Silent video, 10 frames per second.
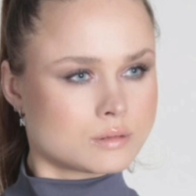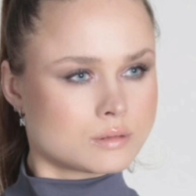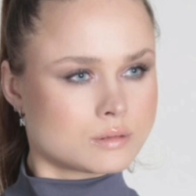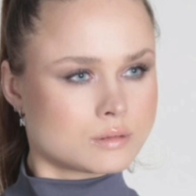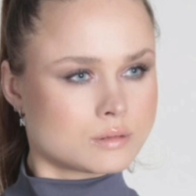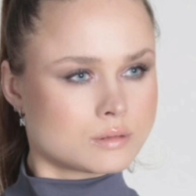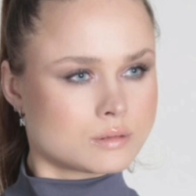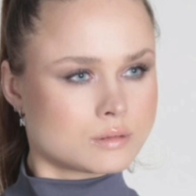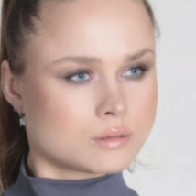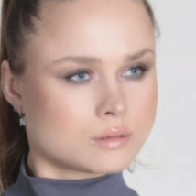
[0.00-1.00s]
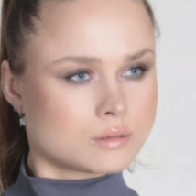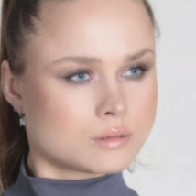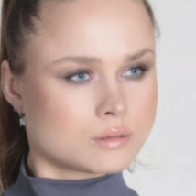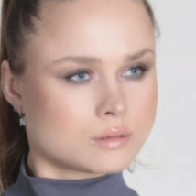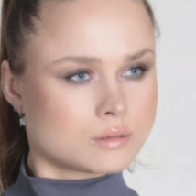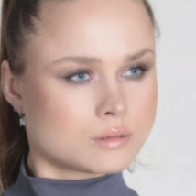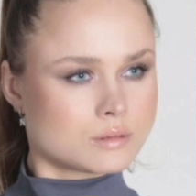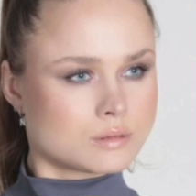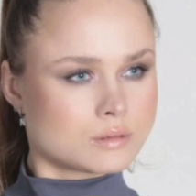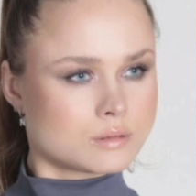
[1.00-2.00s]

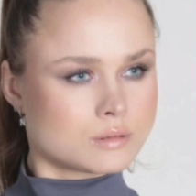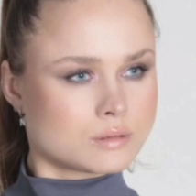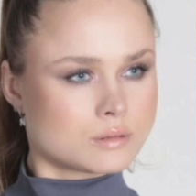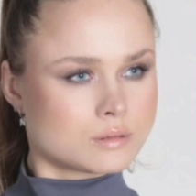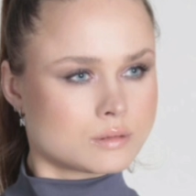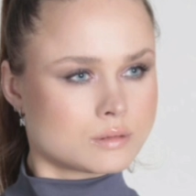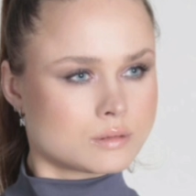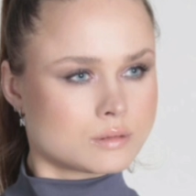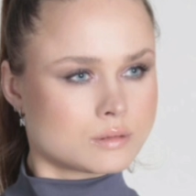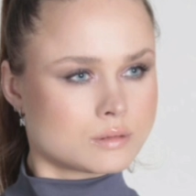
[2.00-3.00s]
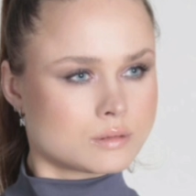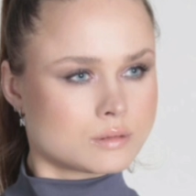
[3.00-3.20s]
This is a still picture; no speech is visible.